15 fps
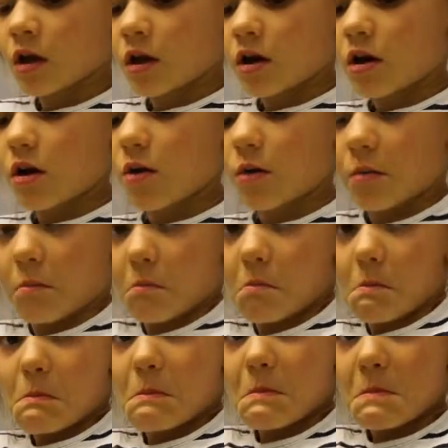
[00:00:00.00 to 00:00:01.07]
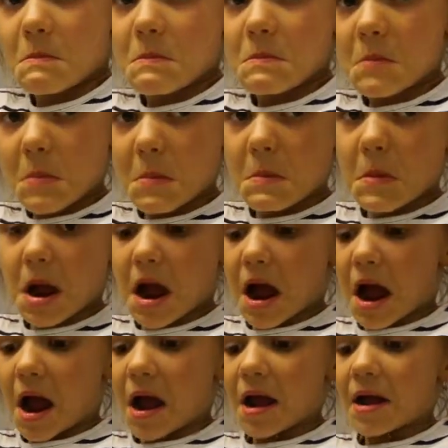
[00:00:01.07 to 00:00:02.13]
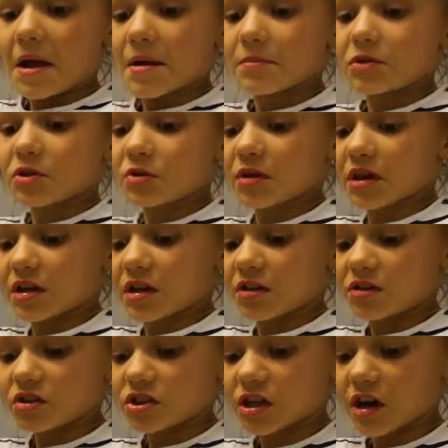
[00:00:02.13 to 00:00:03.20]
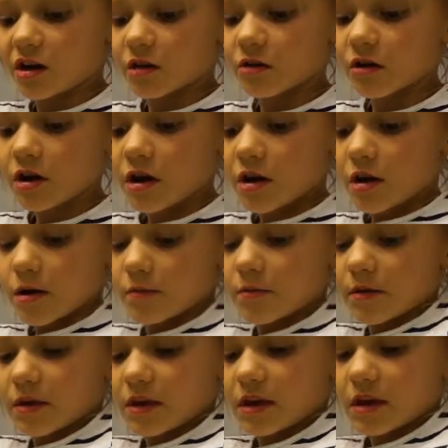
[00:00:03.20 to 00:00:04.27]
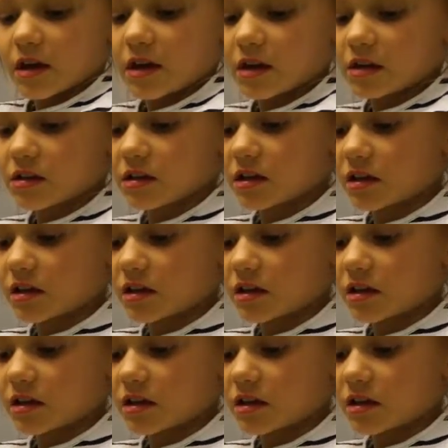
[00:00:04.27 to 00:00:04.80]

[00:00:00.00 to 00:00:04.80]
Oh, I am doing another shout out because